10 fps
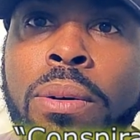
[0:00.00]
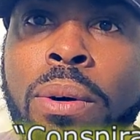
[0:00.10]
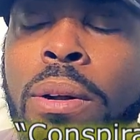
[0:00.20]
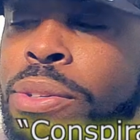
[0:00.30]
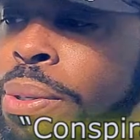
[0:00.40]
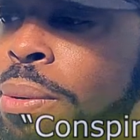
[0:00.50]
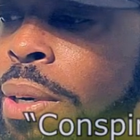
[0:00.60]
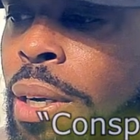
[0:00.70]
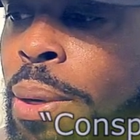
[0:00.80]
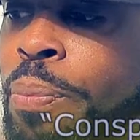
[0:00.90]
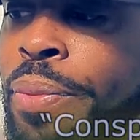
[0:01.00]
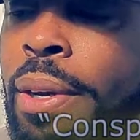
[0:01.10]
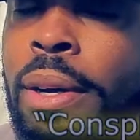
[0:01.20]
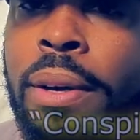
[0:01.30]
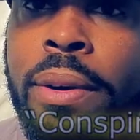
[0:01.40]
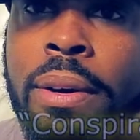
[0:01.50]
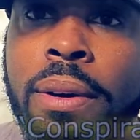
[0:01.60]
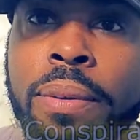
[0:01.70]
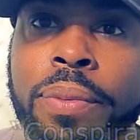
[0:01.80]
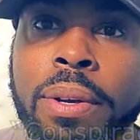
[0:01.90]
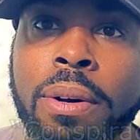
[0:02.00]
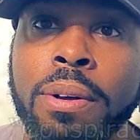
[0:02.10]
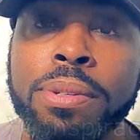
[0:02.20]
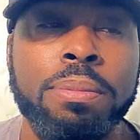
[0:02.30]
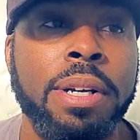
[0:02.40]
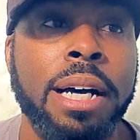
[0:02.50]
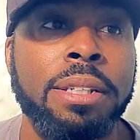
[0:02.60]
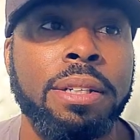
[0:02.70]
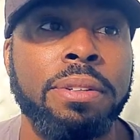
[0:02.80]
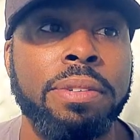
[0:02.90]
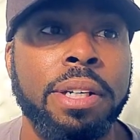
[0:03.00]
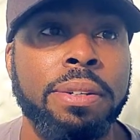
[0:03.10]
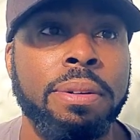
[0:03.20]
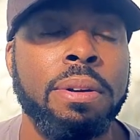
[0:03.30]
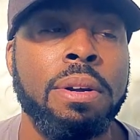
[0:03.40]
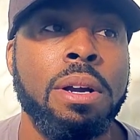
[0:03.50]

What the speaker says: also awesome content creator,